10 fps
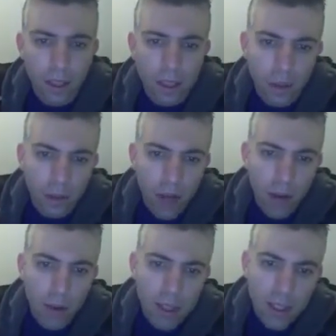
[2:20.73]
So now
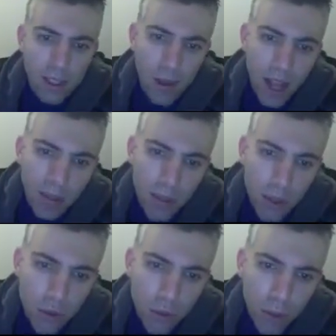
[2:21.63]
we see we have a
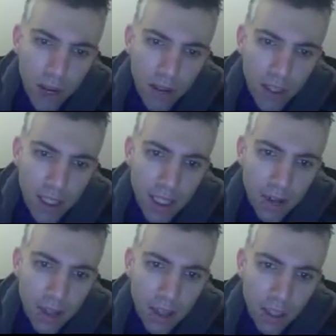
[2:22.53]
new private key here
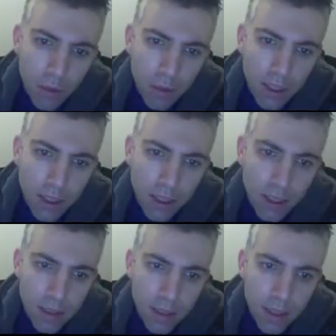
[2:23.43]
that starts with
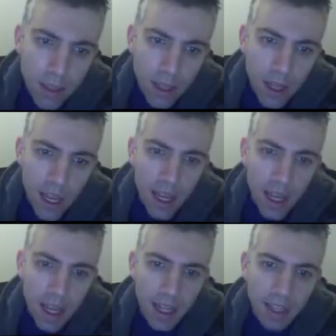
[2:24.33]
6p
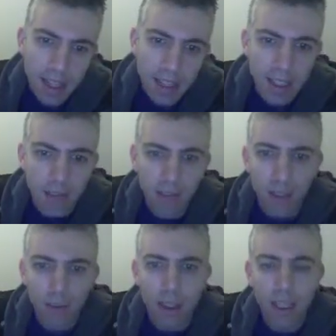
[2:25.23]
and this is something you
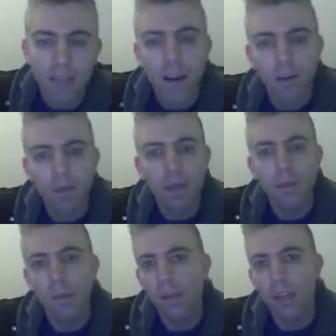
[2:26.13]
can give out to
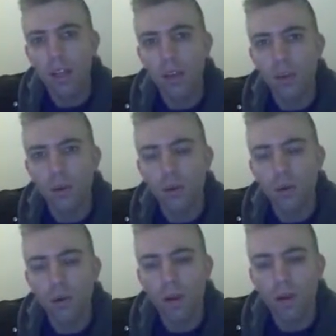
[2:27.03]
people and you
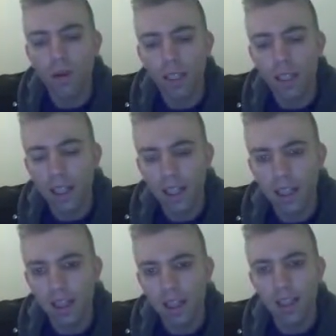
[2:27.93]
won't be afraid that they'll
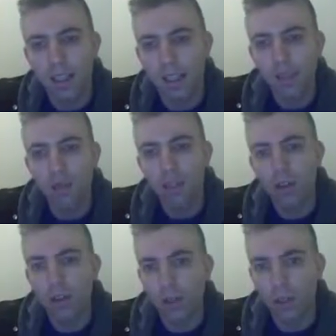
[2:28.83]
take your
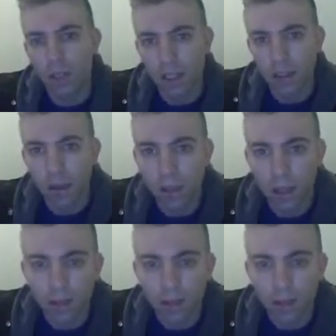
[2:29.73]
Bitcoin because it's encrypted.